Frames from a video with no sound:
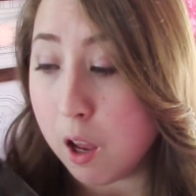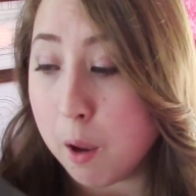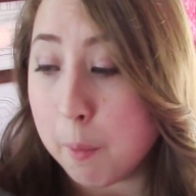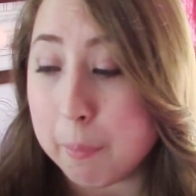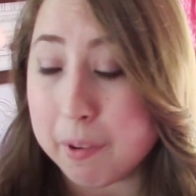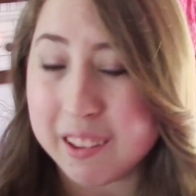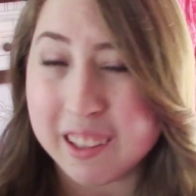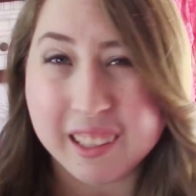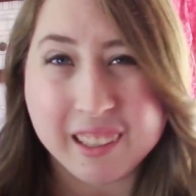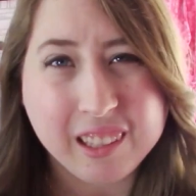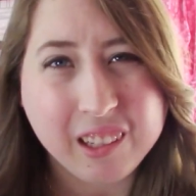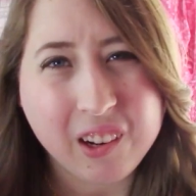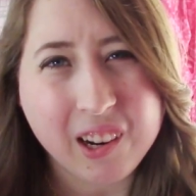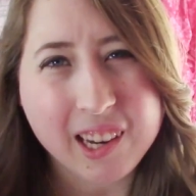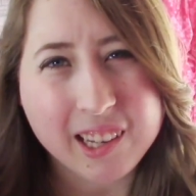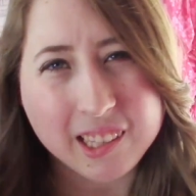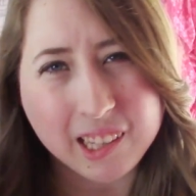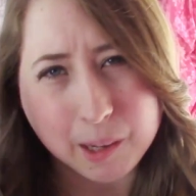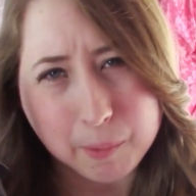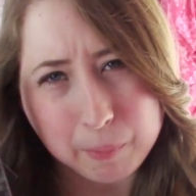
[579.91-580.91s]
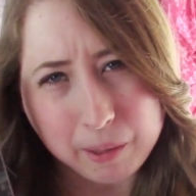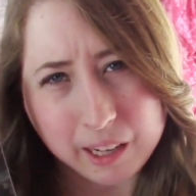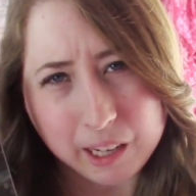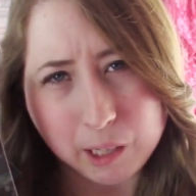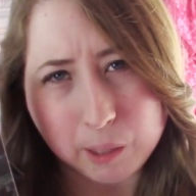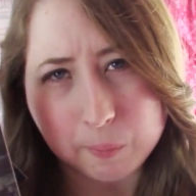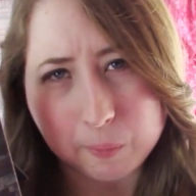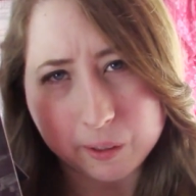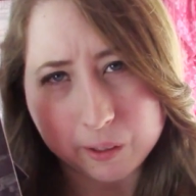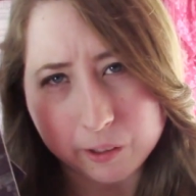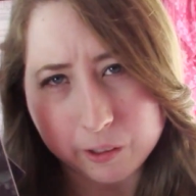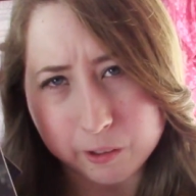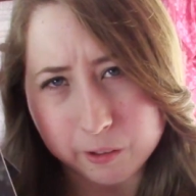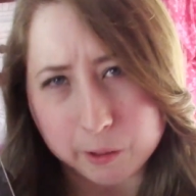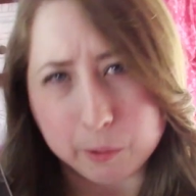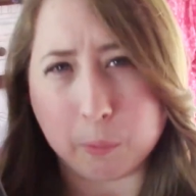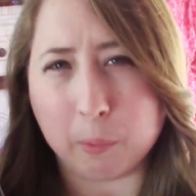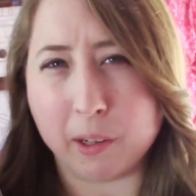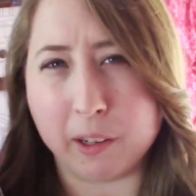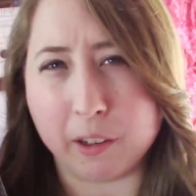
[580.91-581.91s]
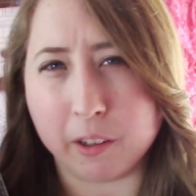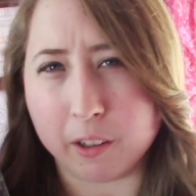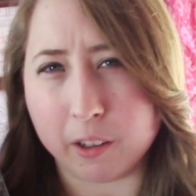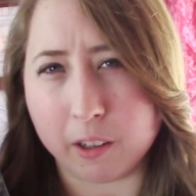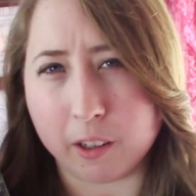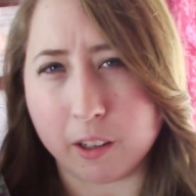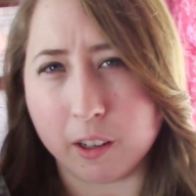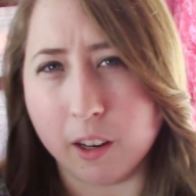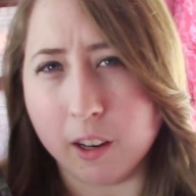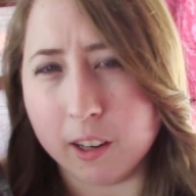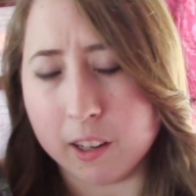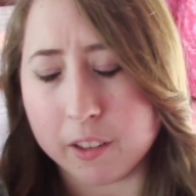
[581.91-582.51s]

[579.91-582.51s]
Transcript: But this series kept getting weirder and weirder.